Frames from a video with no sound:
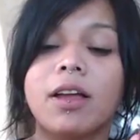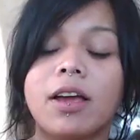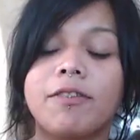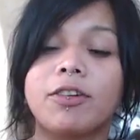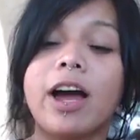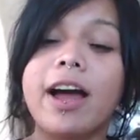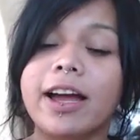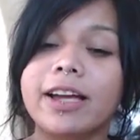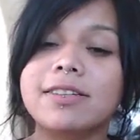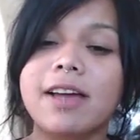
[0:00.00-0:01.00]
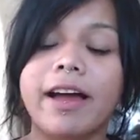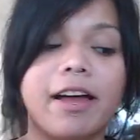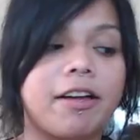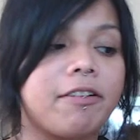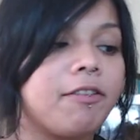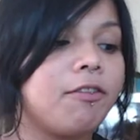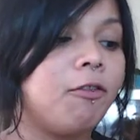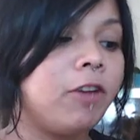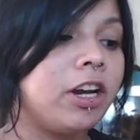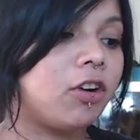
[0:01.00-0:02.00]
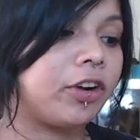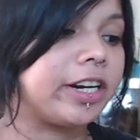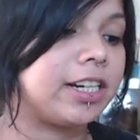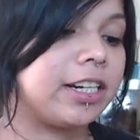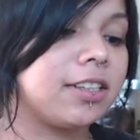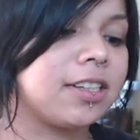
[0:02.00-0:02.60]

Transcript: If you guys have video ideas,